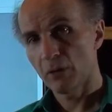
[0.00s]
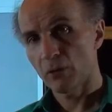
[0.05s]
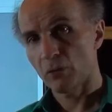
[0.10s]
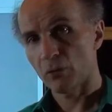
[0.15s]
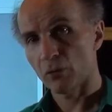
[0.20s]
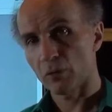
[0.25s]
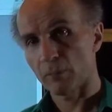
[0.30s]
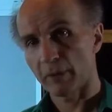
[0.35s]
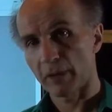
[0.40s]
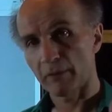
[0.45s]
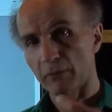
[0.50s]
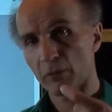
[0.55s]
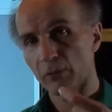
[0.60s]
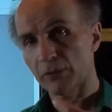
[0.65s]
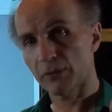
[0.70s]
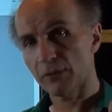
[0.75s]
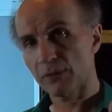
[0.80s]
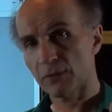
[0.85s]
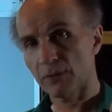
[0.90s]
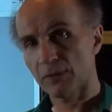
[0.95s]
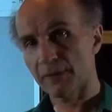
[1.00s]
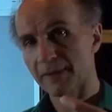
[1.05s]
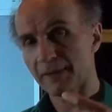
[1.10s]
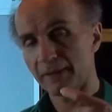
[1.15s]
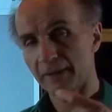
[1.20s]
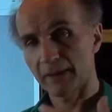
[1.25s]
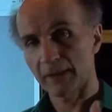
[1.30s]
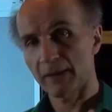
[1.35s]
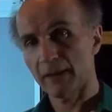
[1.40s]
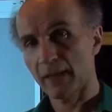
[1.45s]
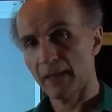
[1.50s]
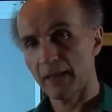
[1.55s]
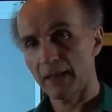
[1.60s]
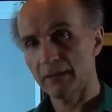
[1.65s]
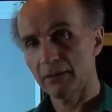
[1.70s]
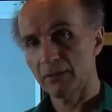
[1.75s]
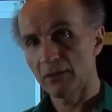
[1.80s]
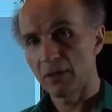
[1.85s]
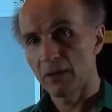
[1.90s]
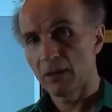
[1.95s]
or by voltage source in the
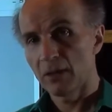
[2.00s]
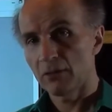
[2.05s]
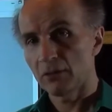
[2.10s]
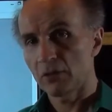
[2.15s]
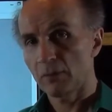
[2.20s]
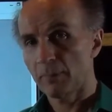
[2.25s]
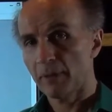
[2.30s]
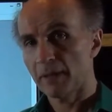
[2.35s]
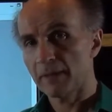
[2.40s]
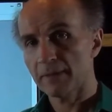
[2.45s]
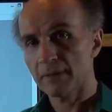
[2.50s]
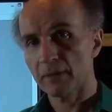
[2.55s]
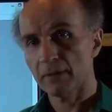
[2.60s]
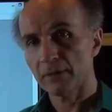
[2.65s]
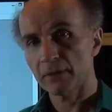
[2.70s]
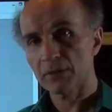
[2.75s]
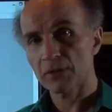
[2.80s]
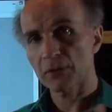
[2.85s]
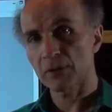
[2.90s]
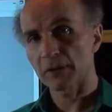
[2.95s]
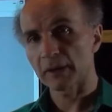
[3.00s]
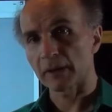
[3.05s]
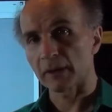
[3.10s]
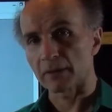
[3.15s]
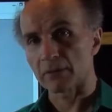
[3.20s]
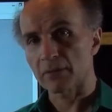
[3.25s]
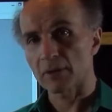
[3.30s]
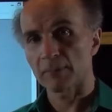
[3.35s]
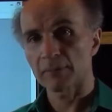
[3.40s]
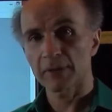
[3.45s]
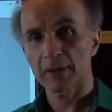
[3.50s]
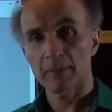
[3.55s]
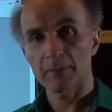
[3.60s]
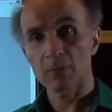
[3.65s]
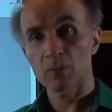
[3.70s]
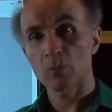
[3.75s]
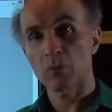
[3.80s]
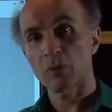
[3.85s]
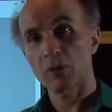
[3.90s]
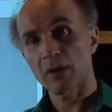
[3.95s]
gate depends on the circuit.
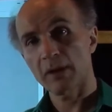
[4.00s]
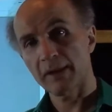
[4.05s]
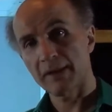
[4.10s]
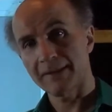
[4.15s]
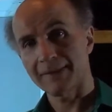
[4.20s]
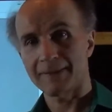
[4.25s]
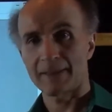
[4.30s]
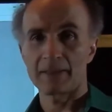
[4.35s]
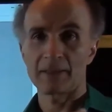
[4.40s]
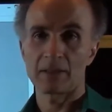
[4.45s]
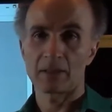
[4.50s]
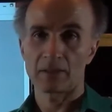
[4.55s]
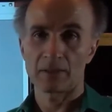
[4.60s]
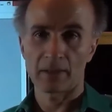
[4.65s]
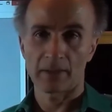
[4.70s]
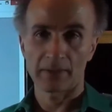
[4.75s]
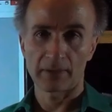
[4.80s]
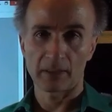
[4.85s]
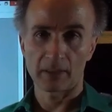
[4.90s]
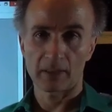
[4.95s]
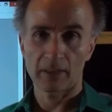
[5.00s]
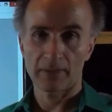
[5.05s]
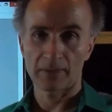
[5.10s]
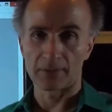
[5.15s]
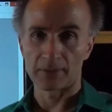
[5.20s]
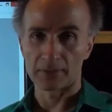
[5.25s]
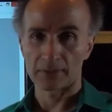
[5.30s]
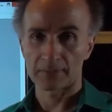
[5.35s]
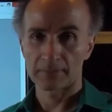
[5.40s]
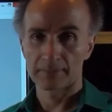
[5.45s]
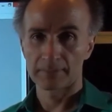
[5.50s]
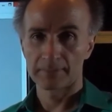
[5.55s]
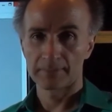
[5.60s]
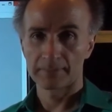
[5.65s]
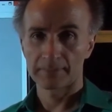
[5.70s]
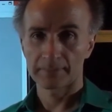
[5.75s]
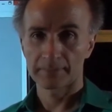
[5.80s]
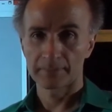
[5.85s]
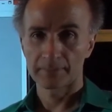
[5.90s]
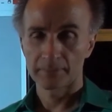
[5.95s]
Sometimes one is easier than the other.
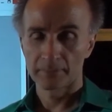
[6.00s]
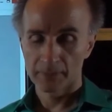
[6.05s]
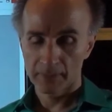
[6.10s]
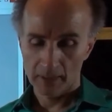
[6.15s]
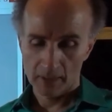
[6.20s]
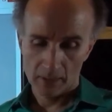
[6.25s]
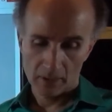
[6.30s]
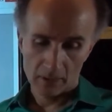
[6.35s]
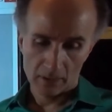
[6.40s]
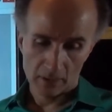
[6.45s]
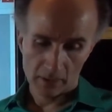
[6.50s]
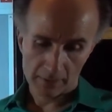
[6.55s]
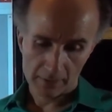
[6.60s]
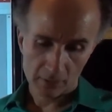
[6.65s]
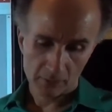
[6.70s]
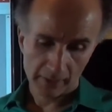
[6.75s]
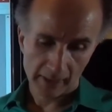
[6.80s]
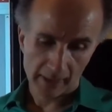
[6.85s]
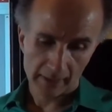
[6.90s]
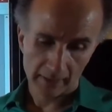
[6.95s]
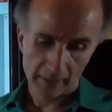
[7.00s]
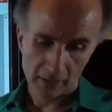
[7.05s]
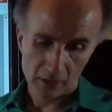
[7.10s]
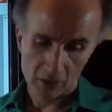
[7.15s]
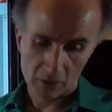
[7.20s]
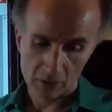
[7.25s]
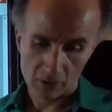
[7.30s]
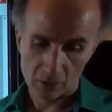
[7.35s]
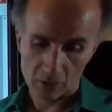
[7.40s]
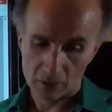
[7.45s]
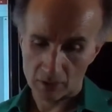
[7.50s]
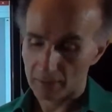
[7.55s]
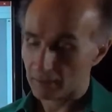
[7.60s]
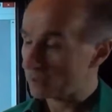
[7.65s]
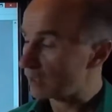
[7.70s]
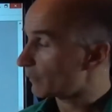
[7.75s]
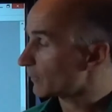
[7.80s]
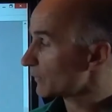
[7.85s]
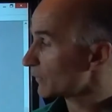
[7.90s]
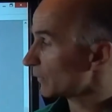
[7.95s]
Let's look at a
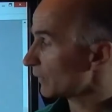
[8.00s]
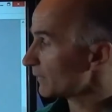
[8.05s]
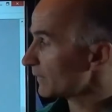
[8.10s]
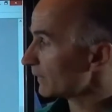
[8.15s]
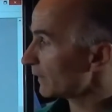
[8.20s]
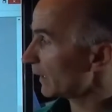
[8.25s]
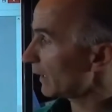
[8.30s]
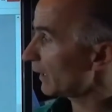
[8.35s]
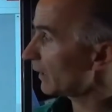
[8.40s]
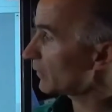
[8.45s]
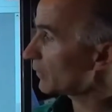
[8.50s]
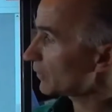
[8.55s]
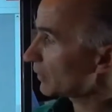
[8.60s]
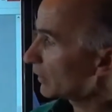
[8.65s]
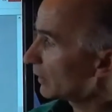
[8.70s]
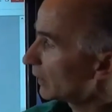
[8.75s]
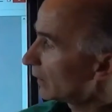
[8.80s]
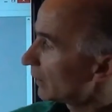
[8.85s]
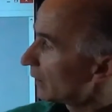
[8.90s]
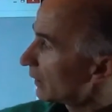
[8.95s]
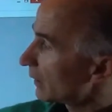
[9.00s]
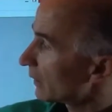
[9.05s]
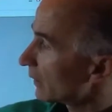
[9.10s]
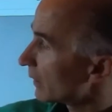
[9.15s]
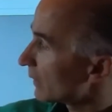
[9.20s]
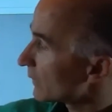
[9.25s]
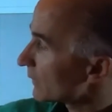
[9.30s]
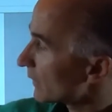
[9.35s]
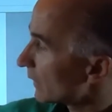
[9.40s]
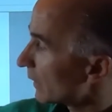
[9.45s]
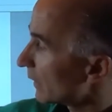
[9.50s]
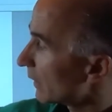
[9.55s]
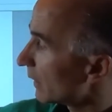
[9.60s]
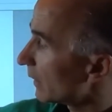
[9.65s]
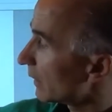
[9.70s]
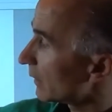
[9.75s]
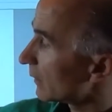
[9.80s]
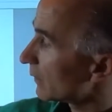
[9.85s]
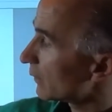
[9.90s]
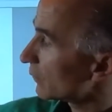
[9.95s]
common source stage. Here's
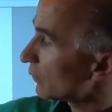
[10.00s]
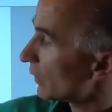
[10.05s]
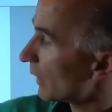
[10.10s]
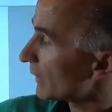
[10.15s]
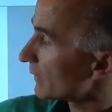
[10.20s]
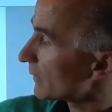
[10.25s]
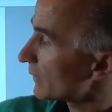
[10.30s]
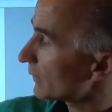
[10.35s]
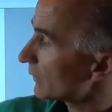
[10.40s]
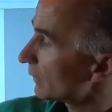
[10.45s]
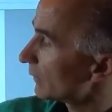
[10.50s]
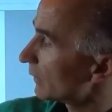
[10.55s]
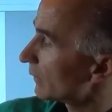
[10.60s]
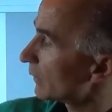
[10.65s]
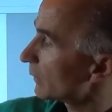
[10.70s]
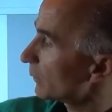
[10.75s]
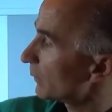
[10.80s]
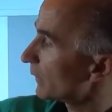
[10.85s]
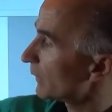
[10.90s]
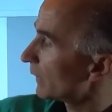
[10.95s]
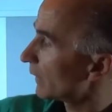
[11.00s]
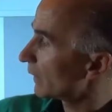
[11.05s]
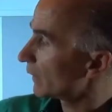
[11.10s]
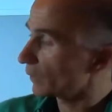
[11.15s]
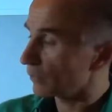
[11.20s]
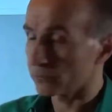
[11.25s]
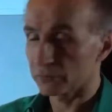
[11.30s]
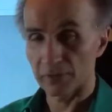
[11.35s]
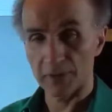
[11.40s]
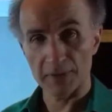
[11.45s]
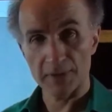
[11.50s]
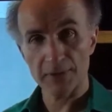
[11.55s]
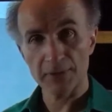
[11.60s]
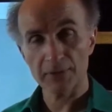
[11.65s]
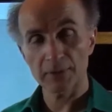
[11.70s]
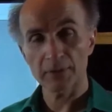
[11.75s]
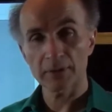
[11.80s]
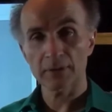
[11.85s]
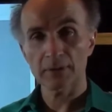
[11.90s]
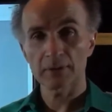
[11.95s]
a transistor with a load
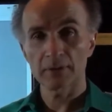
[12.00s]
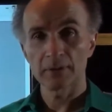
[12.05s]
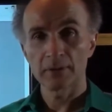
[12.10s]
resistor.